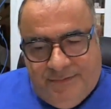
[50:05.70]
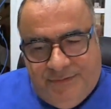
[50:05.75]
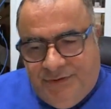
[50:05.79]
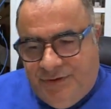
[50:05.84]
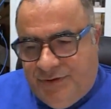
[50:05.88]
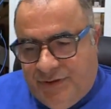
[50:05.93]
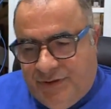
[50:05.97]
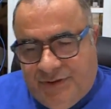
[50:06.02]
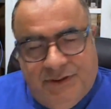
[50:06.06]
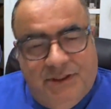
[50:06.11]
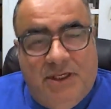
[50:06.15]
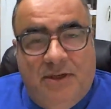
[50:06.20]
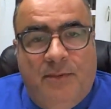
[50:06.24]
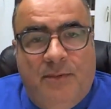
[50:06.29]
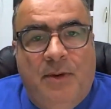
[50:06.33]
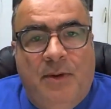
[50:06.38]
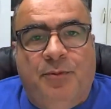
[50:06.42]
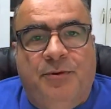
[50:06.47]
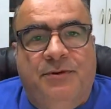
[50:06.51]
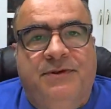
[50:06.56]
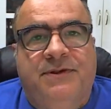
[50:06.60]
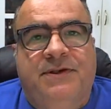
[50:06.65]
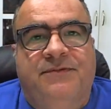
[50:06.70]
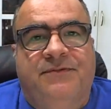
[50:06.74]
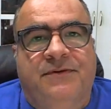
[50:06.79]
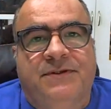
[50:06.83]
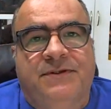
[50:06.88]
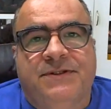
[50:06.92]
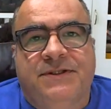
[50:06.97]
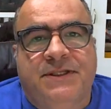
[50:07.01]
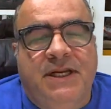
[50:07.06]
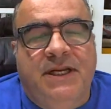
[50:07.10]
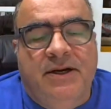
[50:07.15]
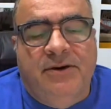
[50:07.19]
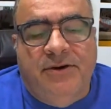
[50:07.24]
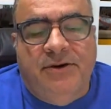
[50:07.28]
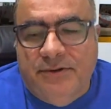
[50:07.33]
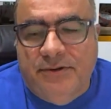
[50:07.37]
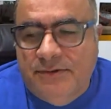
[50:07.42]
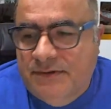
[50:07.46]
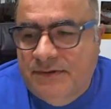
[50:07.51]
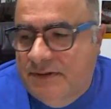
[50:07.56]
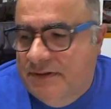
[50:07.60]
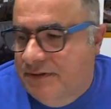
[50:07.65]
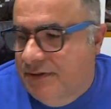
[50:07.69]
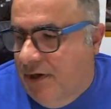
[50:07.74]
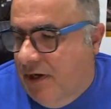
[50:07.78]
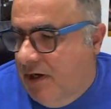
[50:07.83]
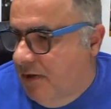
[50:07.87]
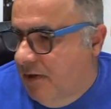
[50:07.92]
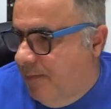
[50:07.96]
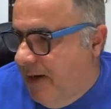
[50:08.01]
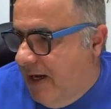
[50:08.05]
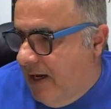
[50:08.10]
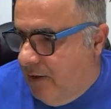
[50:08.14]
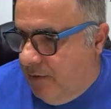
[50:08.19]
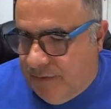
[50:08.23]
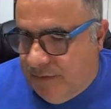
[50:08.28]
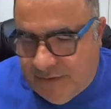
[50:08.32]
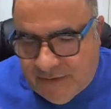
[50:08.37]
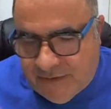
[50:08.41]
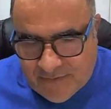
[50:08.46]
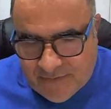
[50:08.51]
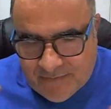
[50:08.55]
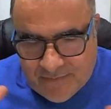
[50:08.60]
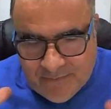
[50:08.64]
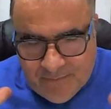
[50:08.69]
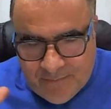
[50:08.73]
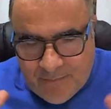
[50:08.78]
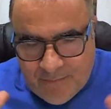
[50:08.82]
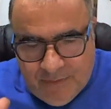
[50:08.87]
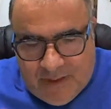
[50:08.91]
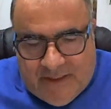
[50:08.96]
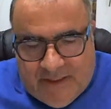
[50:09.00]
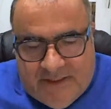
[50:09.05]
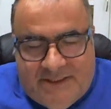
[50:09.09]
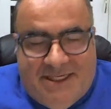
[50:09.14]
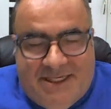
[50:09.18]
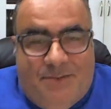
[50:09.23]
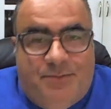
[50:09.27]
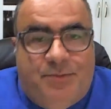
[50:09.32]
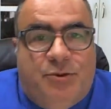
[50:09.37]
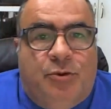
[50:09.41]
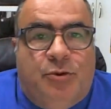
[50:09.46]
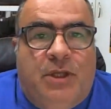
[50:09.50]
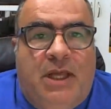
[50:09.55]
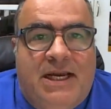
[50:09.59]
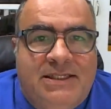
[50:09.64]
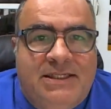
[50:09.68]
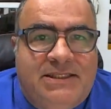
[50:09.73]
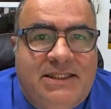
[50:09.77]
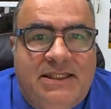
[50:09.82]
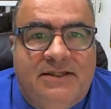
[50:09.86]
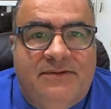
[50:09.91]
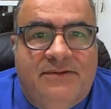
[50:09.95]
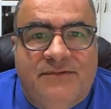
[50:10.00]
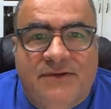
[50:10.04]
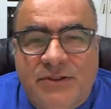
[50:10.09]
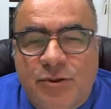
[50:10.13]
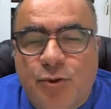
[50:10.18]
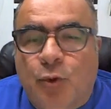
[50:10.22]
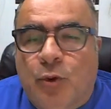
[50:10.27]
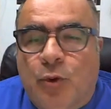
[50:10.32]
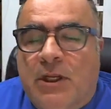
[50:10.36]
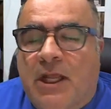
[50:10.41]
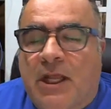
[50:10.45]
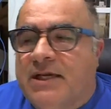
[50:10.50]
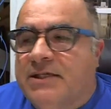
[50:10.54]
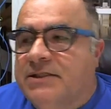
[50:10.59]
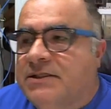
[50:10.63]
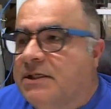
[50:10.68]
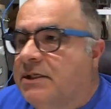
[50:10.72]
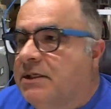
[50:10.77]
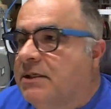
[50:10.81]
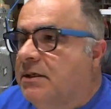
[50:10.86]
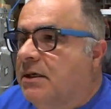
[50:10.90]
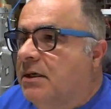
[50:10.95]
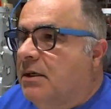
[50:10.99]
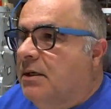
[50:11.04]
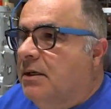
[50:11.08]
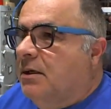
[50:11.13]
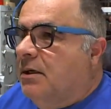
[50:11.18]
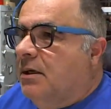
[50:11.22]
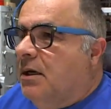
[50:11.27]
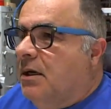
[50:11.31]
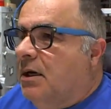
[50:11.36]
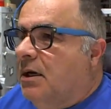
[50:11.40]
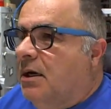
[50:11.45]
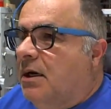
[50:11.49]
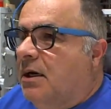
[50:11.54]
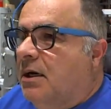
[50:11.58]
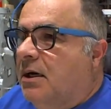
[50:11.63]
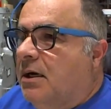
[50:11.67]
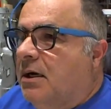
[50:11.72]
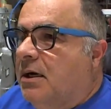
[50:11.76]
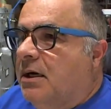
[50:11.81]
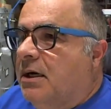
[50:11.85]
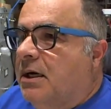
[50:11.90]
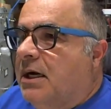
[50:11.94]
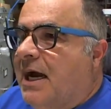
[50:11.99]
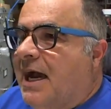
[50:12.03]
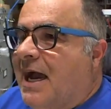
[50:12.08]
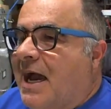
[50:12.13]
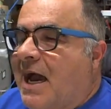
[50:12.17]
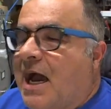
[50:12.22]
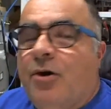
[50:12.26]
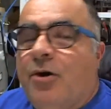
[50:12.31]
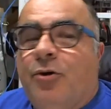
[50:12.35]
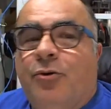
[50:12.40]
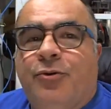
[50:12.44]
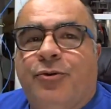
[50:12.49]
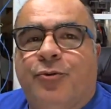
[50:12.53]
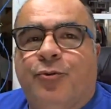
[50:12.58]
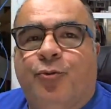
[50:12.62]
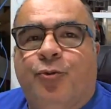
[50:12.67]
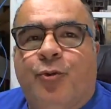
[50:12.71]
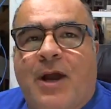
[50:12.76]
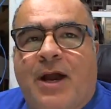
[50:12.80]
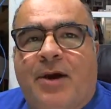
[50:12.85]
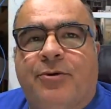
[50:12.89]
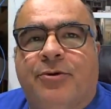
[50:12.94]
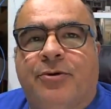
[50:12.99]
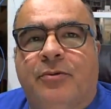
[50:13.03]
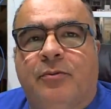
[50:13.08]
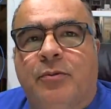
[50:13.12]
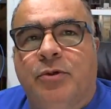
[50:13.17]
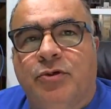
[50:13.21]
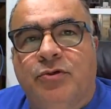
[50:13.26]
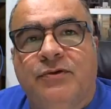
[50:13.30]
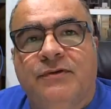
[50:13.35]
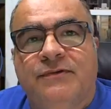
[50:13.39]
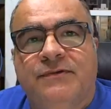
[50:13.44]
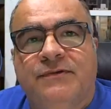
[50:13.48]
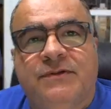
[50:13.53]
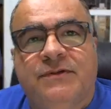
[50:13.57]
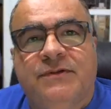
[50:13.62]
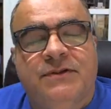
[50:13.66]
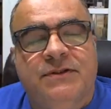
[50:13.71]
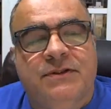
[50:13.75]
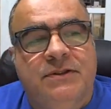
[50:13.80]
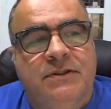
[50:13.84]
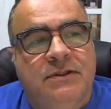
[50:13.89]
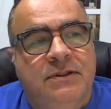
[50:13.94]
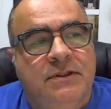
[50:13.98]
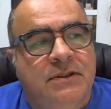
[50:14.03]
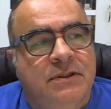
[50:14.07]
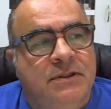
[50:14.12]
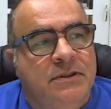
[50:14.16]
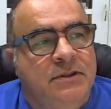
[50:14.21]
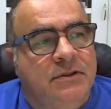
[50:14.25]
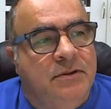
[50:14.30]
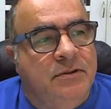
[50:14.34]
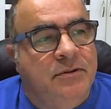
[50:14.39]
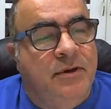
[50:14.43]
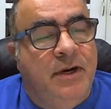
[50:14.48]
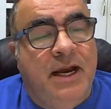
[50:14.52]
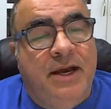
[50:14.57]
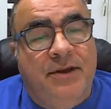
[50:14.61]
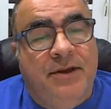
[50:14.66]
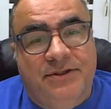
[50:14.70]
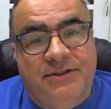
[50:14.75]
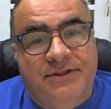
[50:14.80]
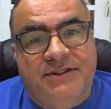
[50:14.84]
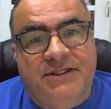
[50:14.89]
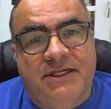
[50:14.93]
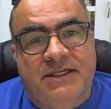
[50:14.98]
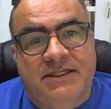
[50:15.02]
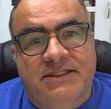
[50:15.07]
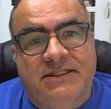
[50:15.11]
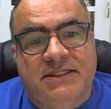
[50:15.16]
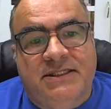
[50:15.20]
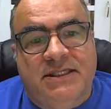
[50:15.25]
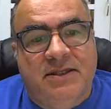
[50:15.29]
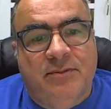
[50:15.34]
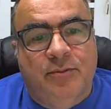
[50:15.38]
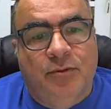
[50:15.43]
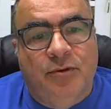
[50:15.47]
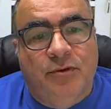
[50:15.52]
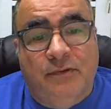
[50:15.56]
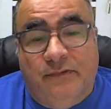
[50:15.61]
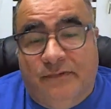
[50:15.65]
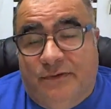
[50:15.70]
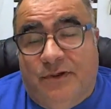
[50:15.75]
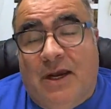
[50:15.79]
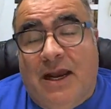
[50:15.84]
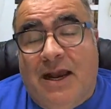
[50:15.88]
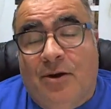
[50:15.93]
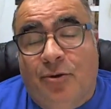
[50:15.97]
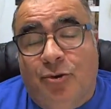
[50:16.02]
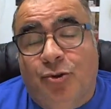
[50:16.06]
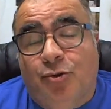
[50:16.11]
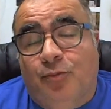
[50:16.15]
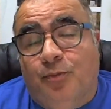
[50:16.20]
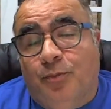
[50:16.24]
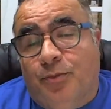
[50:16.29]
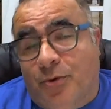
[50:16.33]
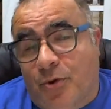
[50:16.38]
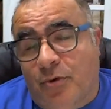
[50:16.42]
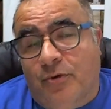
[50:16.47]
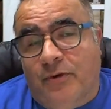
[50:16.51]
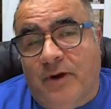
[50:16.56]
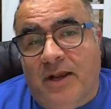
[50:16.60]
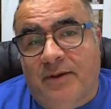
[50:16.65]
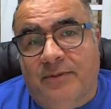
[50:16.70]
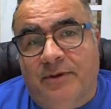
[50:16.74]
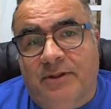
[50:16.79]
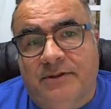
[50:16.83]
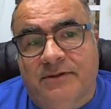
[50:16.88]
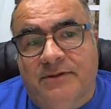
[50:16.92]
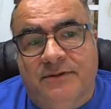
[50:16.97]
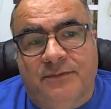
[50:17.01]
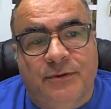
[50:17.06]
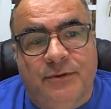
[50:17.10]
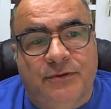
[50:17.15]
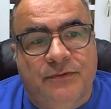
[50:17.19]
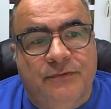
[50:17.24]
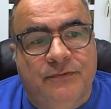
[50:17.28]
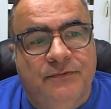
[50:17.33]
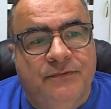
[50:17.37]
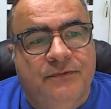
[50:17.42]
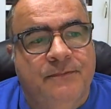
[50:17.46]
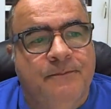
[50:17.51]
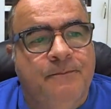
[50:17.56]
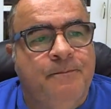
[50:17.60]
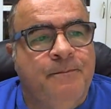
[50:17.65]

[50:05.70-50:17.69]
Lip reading: just come up with different scenarios. It's all about conceptualizing and visualizing how the router moves, or how the CNC moves, or how you program it to move.